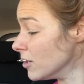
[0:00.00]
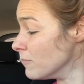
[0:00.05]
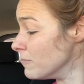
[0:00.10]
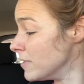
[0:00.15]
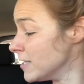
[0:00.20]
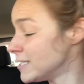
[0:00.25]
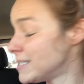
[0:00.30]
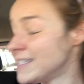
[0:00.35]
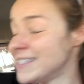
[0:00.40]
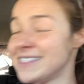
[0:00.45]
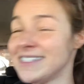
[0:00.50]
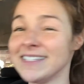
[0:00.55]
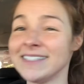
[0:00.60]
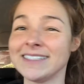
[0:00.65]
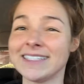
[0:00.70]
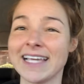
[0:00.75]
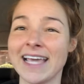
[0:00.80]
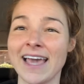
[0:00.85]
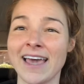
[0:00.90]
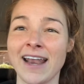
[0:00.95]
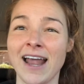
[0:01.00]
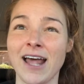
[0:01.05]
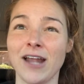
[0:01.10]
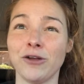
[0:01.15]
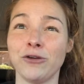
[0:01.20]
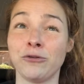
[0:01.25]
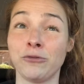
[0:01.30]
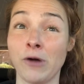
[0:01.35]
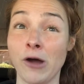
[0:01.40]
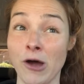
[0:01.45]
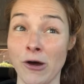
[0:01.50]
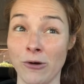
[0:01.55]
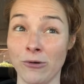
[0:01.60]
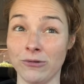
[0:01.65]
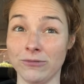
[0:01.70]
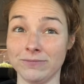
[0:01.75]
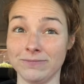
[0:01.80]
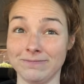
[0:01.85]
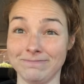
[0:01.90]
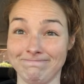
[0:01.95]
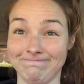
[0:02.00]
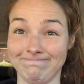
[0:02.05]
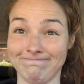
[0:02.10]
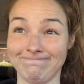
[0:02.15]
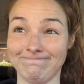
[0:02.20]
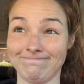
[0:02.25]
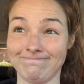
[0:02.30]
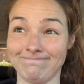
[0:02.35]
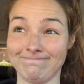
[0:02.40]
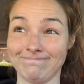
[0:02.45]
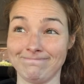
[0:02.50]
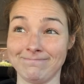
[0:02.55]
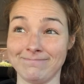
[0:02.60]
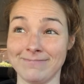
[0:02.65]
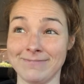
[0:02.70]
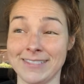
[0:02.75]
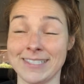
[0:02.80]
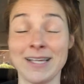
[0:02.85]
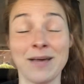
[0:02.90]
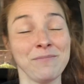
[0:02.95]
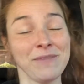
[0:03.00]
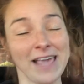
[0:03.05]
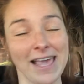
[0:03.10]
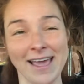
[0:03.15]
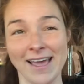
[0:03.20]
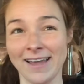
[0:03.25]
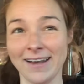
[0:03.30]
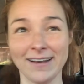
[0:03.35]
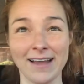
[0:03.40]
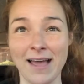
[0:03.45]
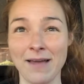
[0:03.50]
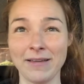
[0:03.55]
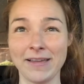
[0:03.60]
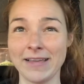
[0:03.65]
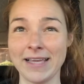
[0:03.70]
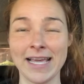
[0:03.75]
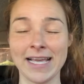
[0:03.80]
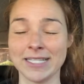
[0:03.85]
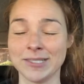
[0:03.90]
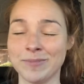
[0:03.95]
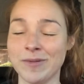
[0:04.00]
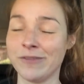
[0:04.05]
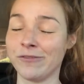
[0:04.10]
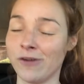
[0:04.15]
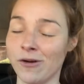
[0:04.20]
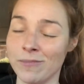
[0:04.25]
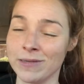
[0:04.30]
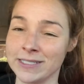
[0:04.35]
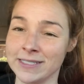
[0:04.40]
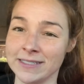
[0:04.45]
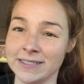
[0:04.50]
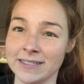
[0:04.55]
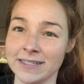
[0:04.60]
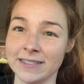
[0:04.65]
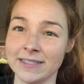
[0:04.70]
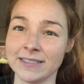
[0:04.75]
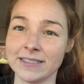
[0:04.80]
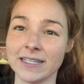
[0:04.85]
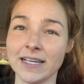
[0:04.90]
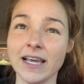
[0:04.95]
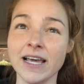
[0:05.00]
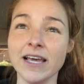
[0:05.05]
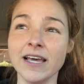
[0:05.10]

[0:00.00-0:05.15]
businesses cannot grow. Some can. I can't speak for all businesses.